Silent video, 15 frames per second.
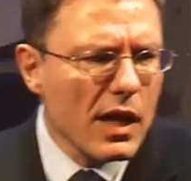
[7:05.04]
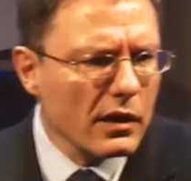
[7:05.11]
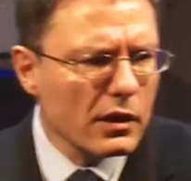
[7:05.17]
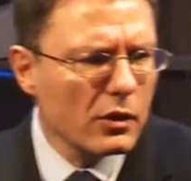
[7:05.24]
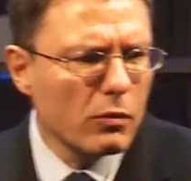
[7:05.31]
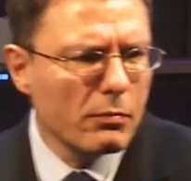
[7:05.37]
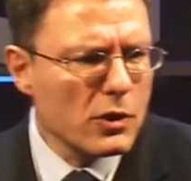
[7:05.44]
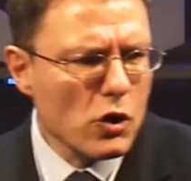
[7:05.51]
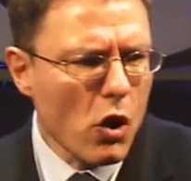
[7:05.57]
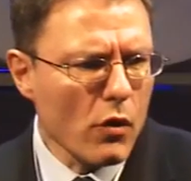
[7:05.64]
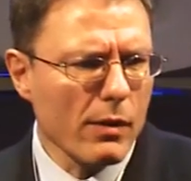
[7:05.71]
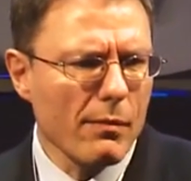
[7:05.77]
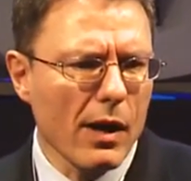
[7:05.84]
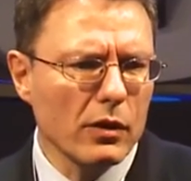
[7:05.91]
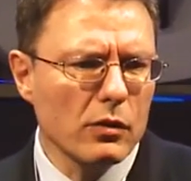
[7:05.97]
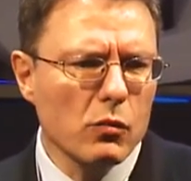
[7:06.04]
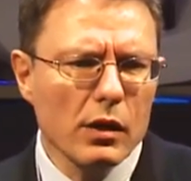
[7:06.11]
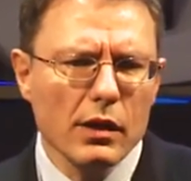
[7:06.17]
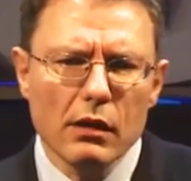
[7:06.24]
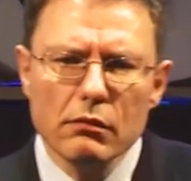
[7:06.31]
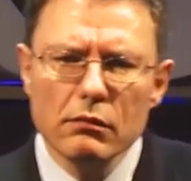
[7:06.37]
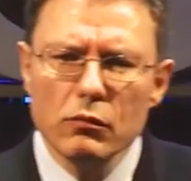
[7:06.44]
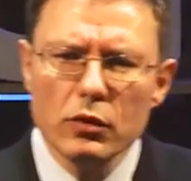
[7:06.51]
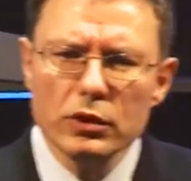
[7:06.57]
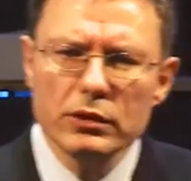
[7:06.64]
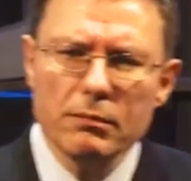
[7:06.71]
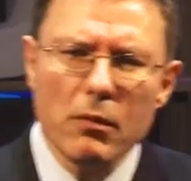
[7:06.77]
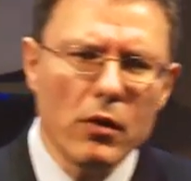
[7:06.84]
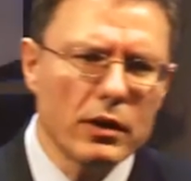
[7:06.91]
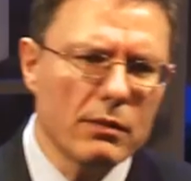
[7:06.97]
nothing to be sorry about, well then what's the
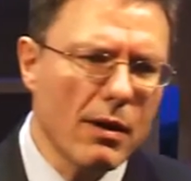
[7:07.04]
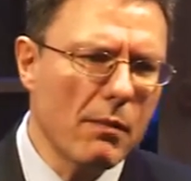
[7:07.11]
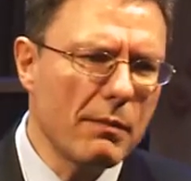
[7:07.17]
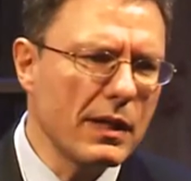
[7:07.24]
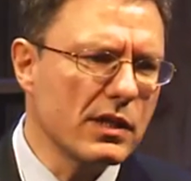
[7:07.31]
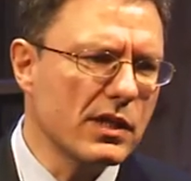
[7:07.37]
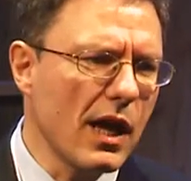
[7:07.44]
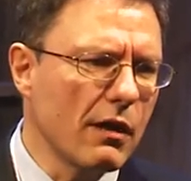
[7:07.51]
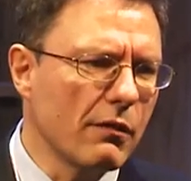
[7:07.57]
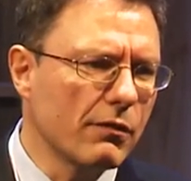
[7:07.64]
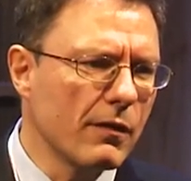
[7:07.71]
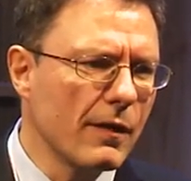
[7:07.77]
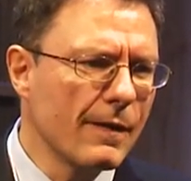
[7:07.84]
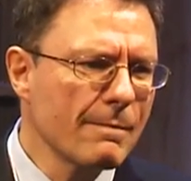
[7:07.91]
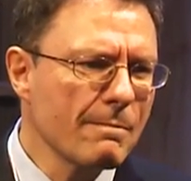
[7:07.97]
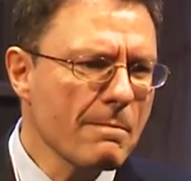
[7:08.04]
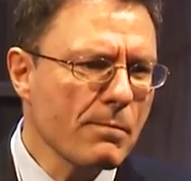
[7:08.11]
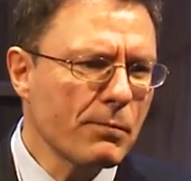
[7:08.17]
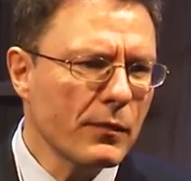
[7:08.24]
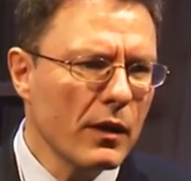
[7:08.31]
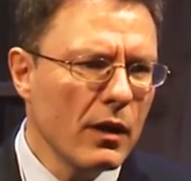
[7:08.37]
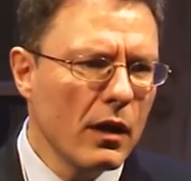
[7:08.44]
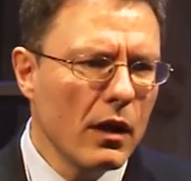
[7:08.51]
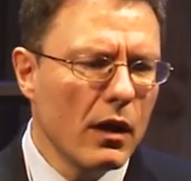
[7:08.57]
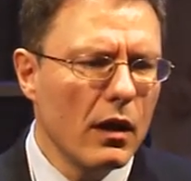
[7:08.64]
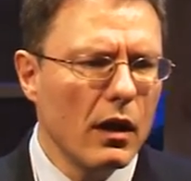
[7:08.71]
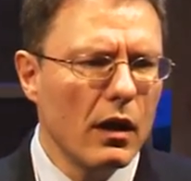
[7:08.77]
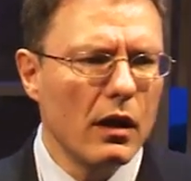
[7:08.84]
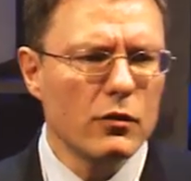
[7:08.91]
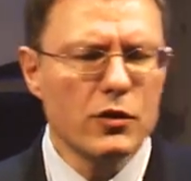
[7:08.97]
point about being safe?
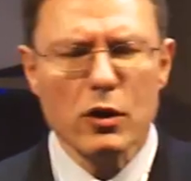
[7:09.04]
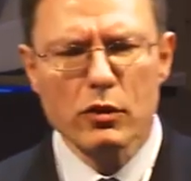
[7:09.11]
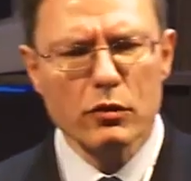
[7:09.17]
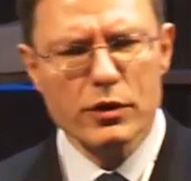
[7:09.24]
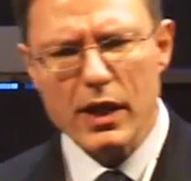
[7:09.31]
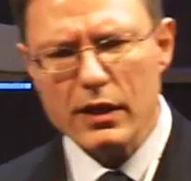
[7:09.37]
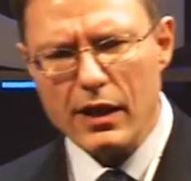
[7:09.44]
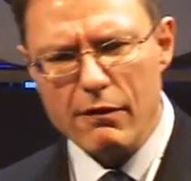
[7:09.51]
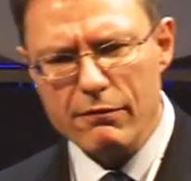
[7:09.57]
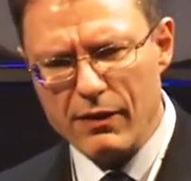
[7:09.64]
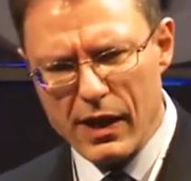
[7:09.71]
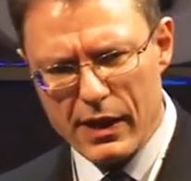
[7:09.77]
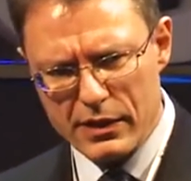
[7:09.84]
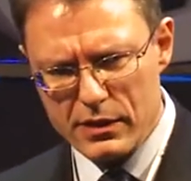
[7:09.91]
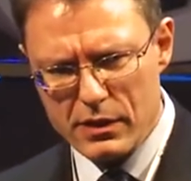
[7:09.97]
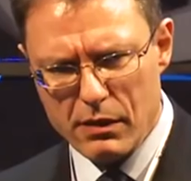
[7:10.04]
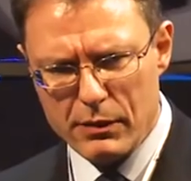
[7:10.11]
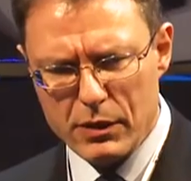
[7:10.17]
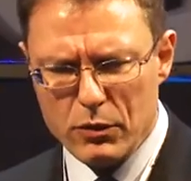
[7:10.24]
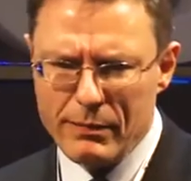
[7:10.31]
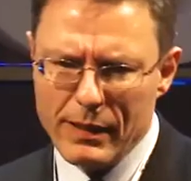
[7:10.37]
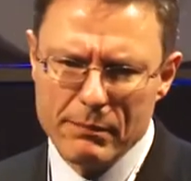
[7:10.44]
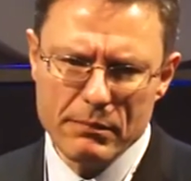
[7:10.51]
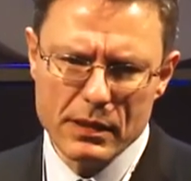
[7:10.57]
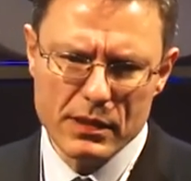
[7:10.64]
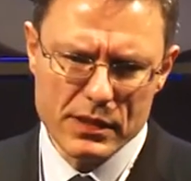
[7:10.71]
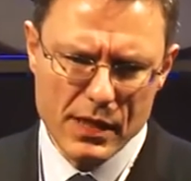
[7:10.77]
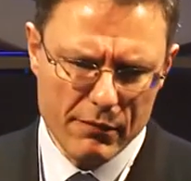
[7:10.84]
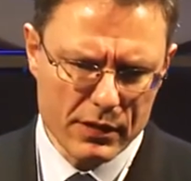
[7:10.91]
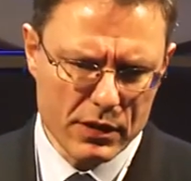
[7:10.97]
Uh, Luciano, don't take that flight. I mean, you better be
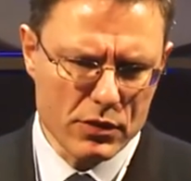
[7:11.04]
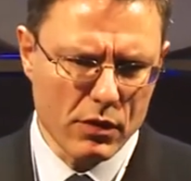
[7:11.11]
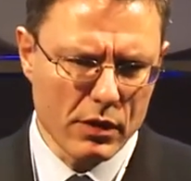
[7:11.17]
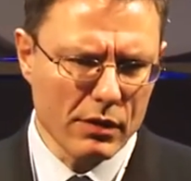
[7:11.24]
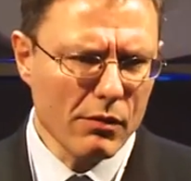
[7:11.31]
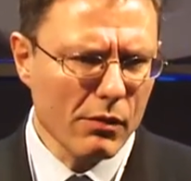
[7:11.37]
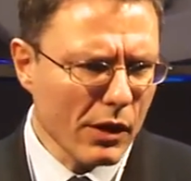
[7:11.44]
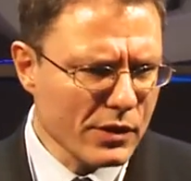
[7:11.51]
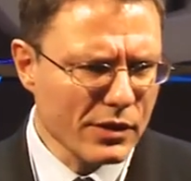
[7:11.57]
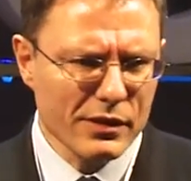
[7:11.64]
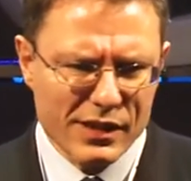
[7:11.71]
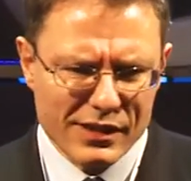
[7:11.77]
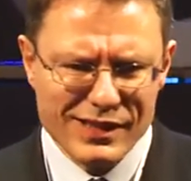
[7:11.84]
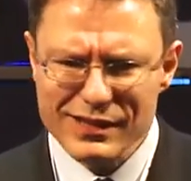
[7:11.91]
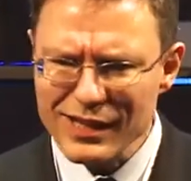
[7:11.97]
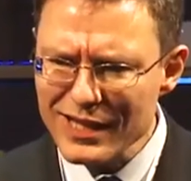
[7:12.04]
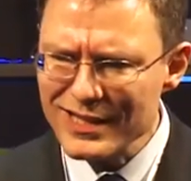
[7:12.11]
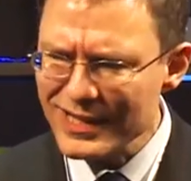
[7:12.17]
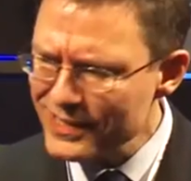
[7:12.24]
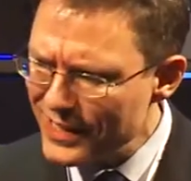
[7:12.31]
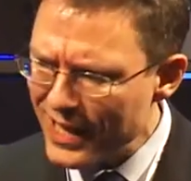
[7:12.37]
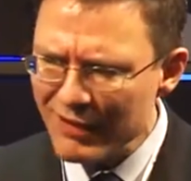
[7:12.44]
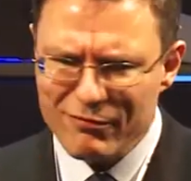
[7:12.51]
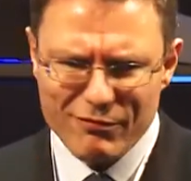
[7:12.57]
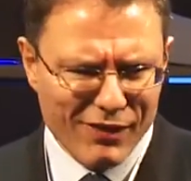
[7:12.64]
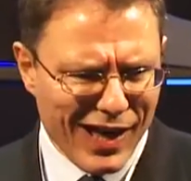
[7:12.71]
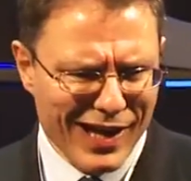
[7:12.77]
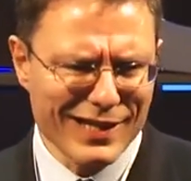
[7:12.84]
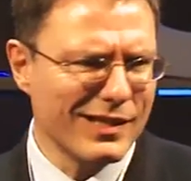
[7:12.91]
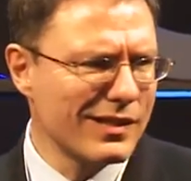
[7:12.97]
safe than sorry. No, no, it's a, it's a safe
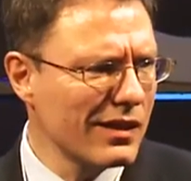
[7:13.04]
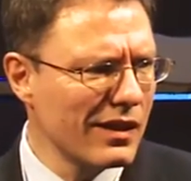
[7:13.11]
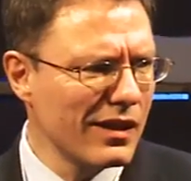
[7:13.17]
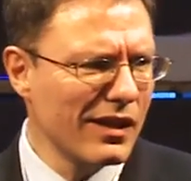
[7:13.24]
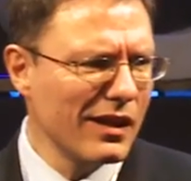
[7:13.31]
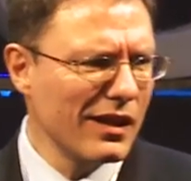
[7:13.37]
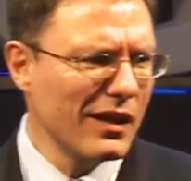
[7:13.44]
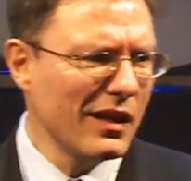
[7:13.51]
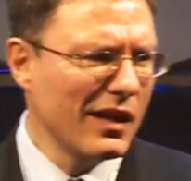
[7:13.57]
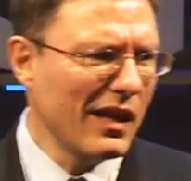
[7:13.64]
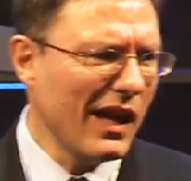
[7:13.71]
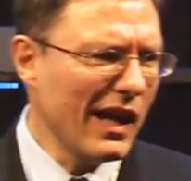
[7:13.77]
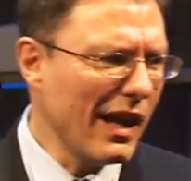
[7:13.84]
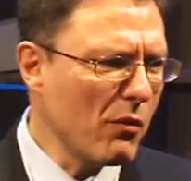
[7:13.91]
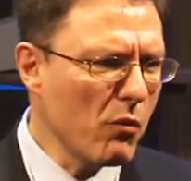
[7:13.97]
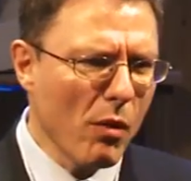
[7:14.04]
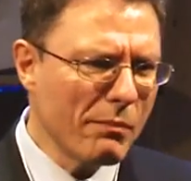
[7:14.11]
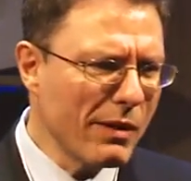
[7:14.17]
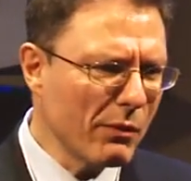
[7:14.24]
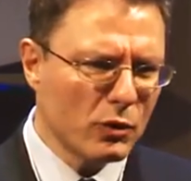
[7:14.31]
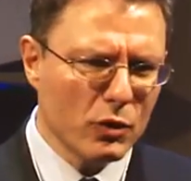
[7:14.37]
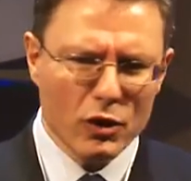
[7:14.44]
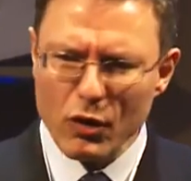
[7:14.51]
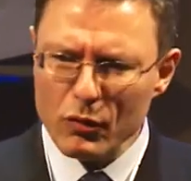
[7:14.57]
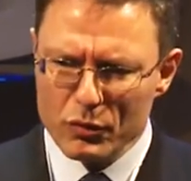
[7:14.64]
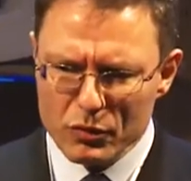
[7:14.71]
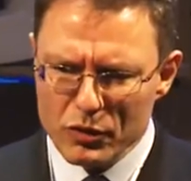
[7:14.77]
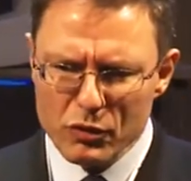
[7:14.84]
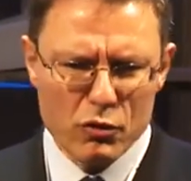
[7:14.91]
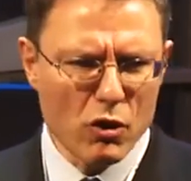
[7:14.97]
flight. And I won't be able to go to
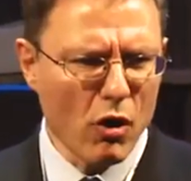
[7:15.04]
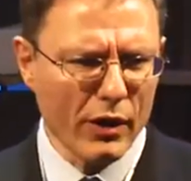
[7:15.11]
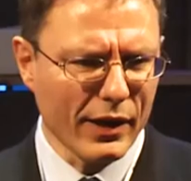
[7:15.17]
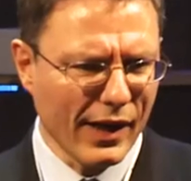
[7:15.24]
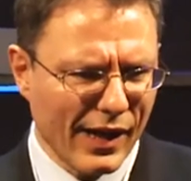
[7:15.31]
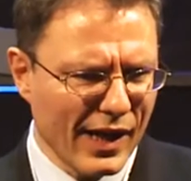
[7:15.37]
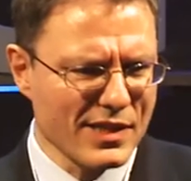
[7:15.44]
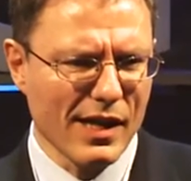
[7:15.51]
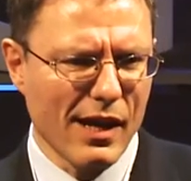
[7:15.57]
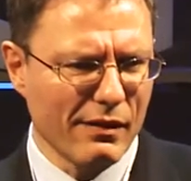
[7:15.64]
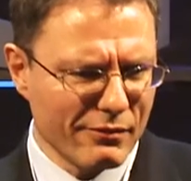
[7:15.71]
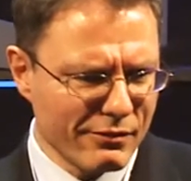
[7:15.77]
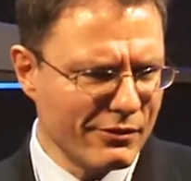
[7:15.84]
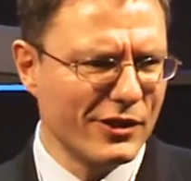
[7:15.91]
New York unless I